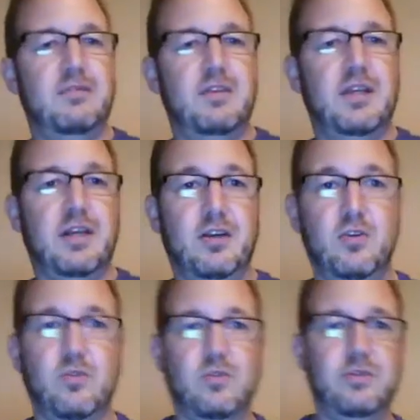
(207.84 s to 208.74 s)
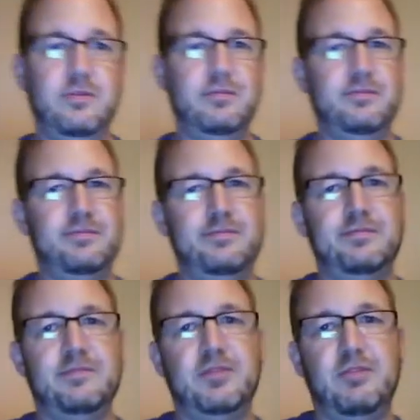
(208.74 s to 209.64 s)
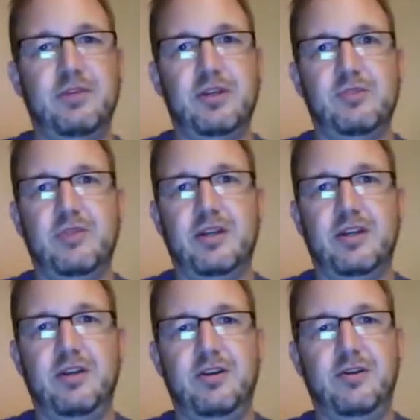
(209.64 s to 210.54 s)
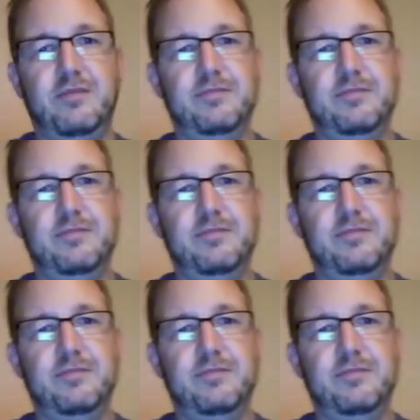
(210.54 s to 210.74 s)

Kind of cool. Let's see what else we got in here.